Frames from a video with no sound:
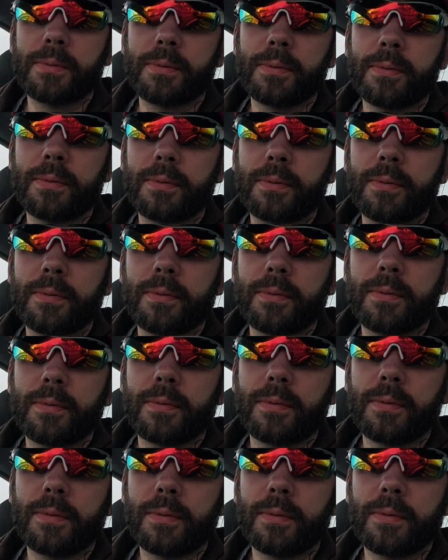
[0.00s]

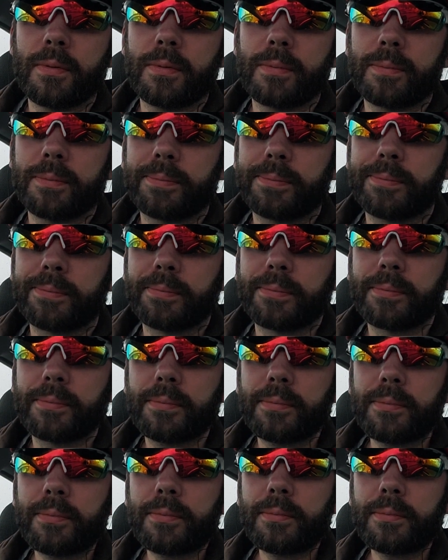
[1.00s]
No one is speaking in this clip.